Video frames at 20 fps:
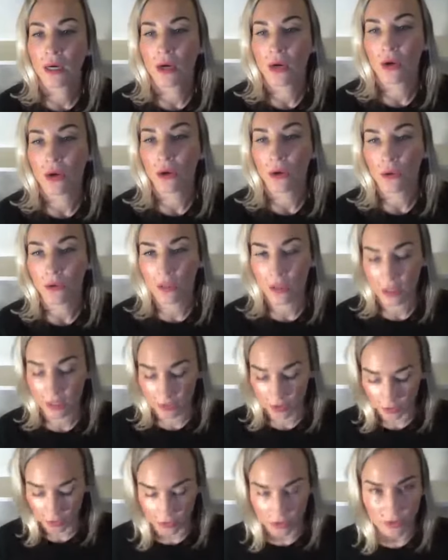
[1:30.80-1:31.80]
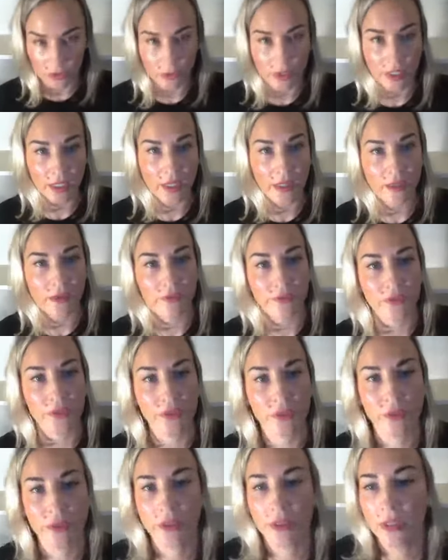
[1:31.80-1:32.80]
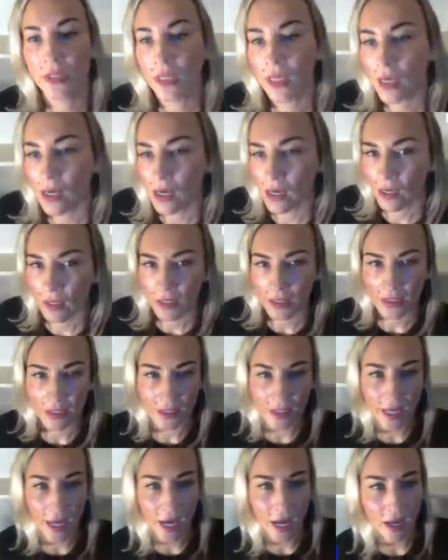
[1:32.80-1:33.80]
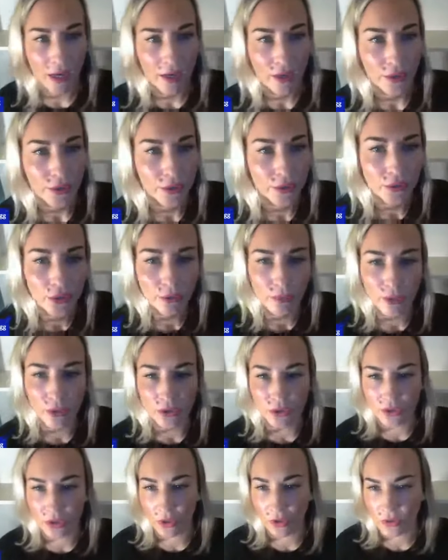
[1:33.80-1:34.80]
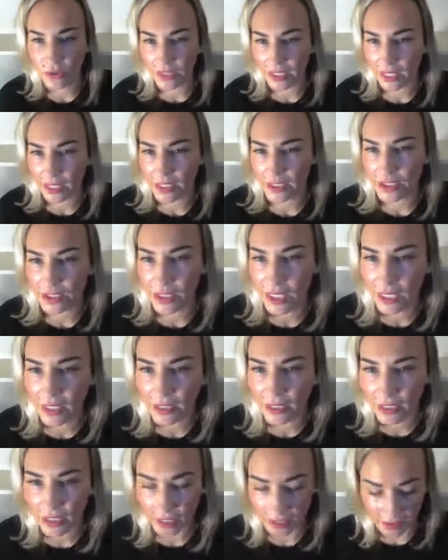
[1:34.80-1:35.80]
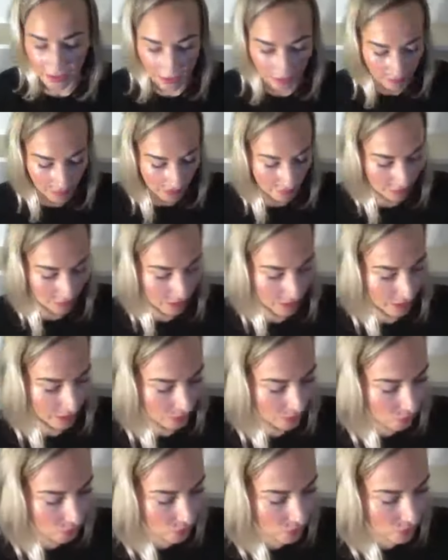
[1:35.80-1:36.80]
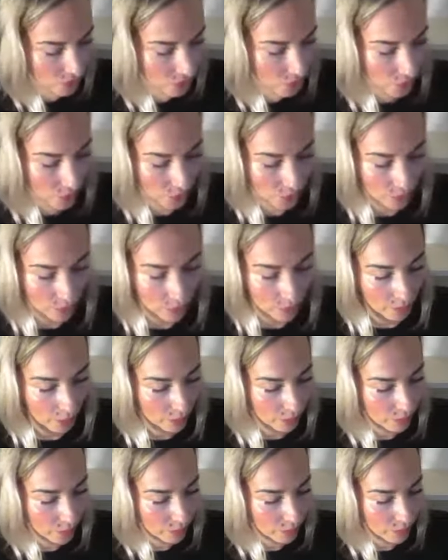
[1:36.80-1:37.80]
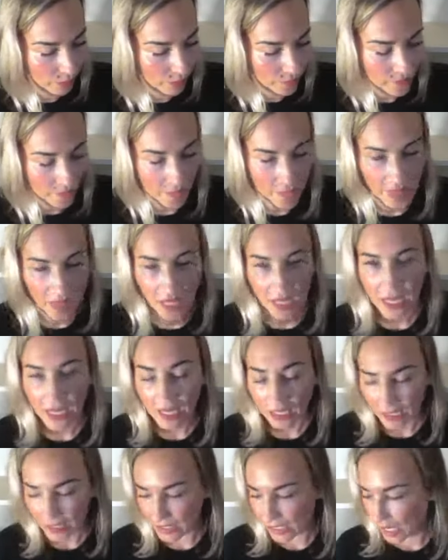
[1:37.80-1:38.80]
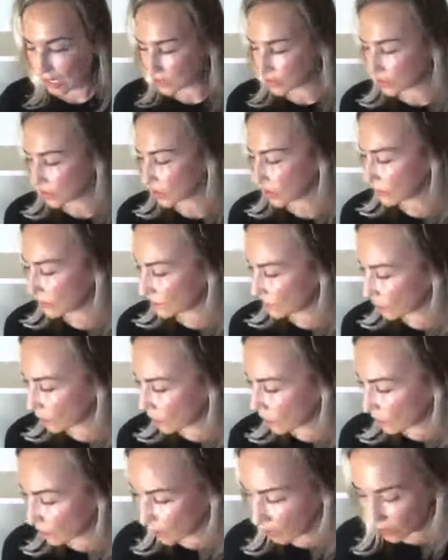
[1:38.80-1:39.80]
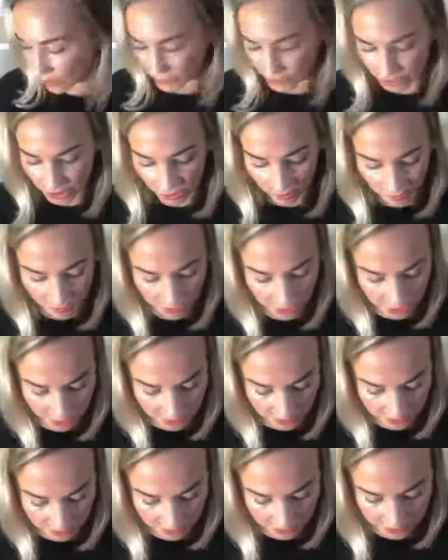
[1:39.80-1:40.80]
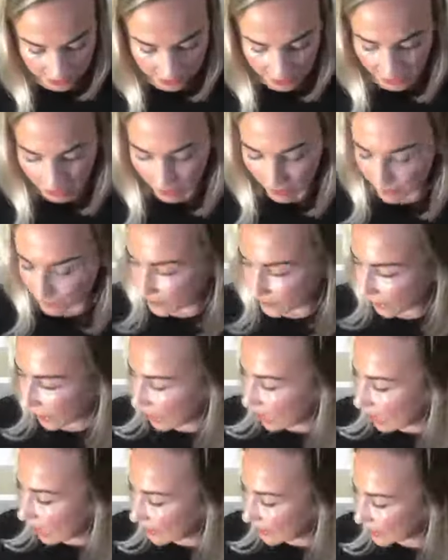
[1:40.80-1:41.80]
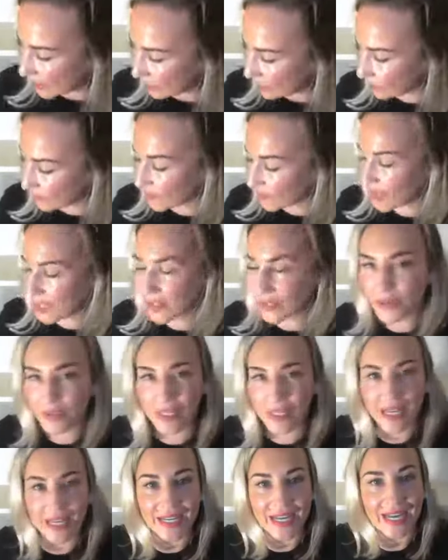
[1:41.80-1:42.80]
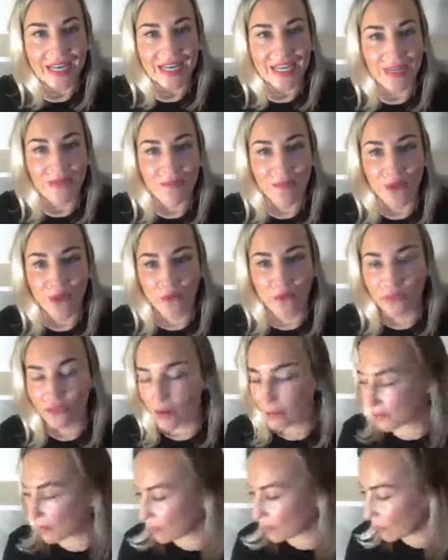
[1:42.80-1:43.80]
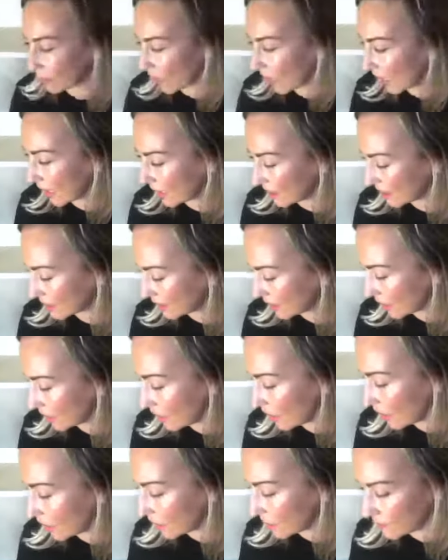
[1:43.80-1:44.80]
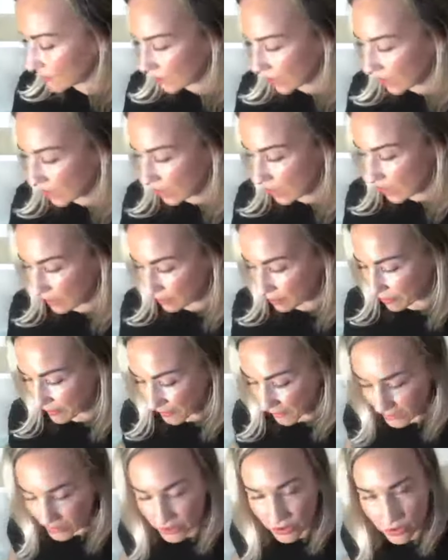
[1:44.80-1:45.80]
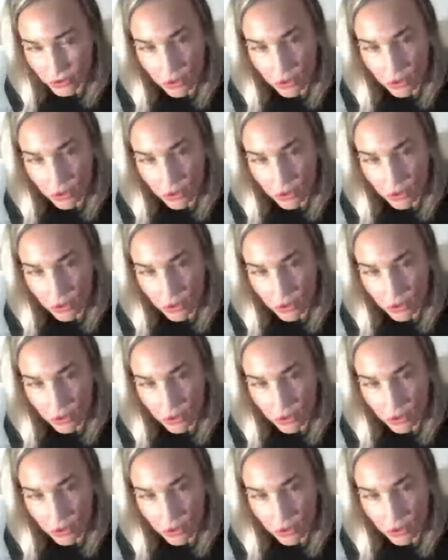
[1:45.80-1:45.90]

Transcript: Holy Ghost, we love you. Yeah. Robo rababa koto robo bobo. Yeah, so we worship you, Jesus. Yeah. I don't feel like I can move from the praise, you know. I